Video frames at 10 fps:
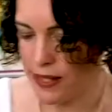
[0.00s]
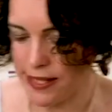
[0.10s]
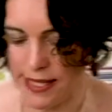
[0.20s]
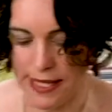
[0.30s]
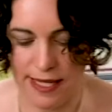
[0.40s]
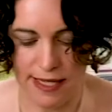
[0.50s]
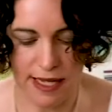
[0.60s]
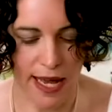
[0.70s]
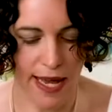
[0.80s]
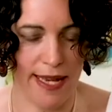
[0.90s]
need
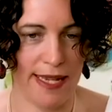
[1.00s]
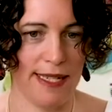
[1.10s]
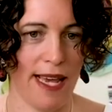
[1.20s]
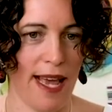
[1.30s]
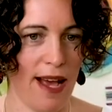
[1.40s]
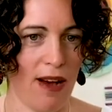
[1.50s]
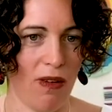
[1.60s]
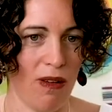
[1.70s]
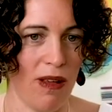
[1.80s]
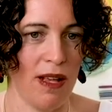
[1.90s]
a
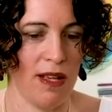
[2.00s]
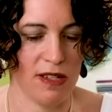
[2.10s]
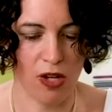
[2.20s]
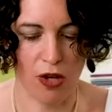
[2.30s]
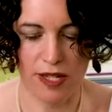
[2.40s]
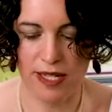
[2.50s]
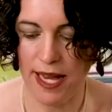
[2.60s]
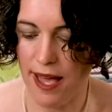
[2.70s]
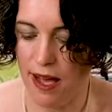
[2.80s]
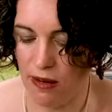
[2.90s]
towel. So the
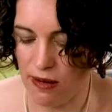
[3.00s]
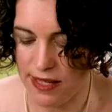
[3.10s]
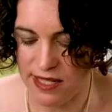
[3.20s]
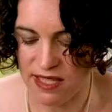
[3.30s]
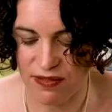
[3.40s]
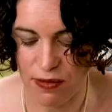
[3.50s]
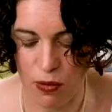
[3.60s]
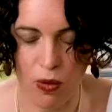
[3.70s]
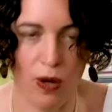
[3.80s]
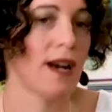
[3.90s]
towel is for